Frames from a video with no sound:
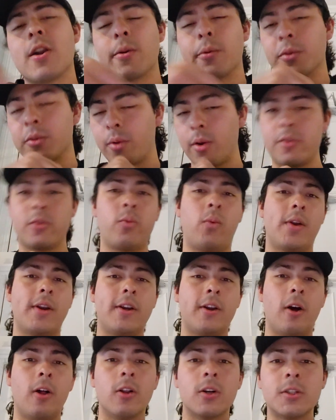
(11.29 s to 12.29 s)
It was around
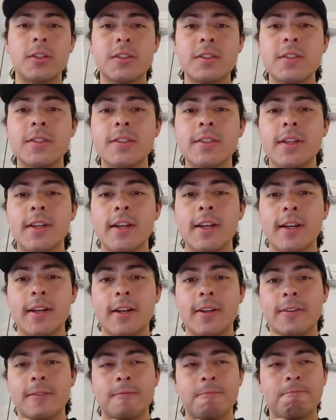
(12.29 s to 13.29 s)

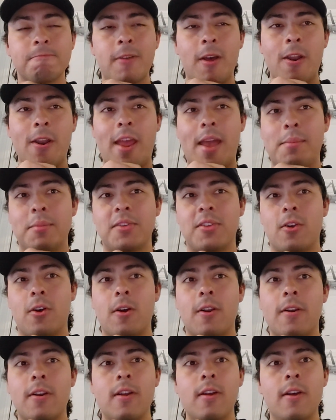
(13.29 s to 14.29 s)
$20 on
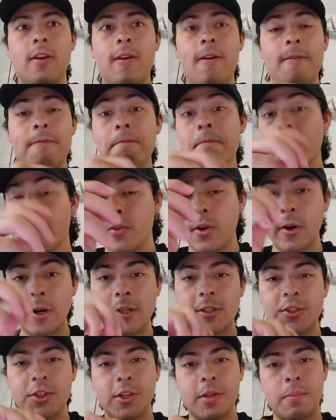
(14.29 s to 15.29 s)
Amazon, very
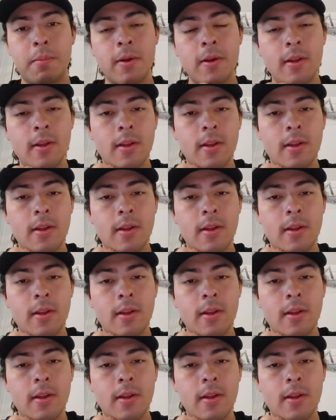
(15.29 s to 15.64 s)
cheap,